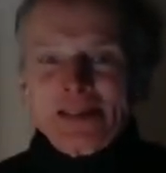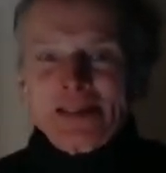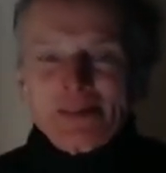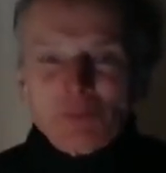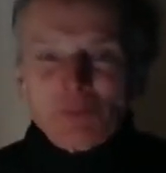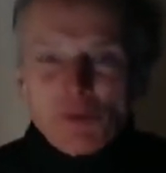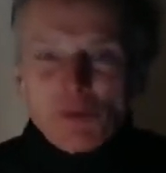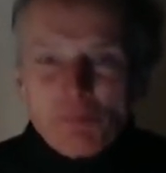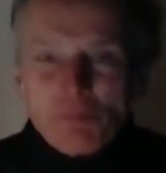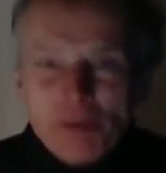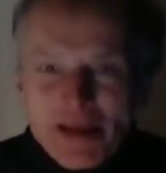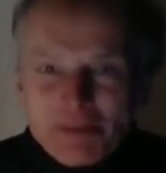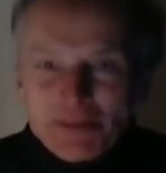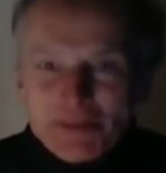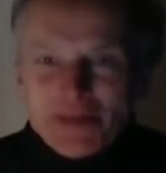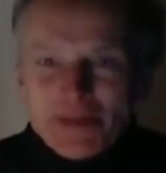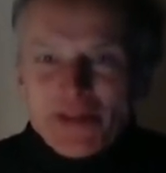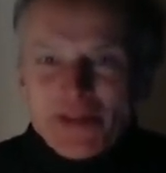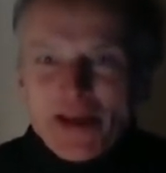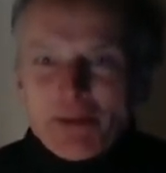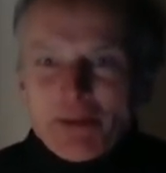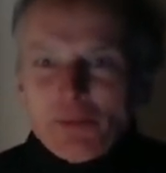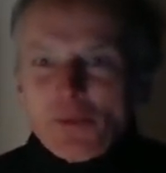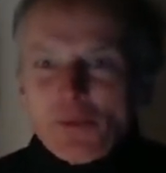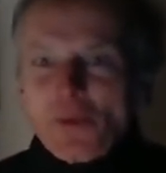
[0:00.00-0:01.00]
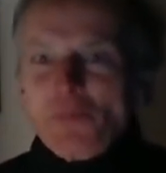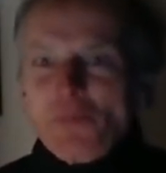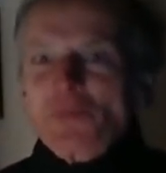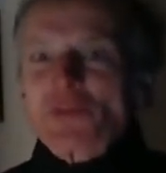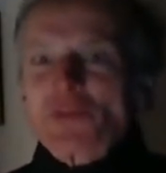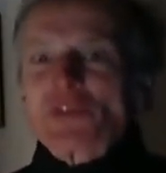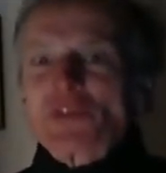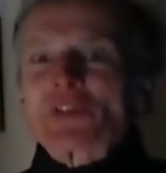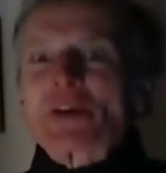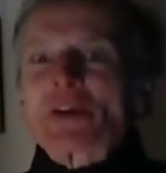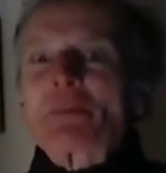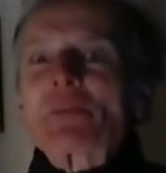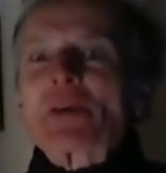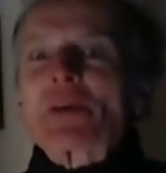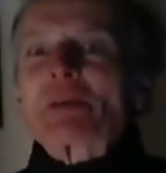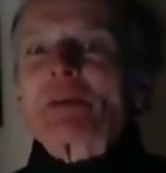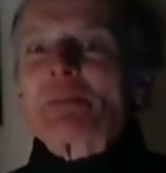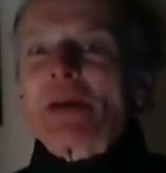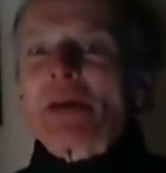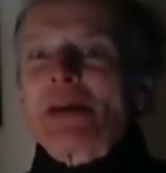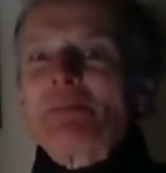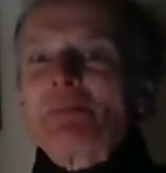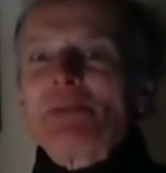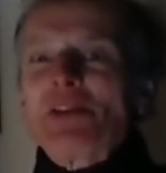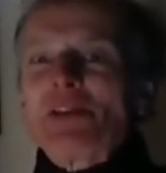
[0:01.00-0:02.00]
Well, maybe they were onto something.
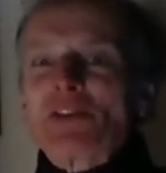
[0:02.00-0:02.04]
Maybe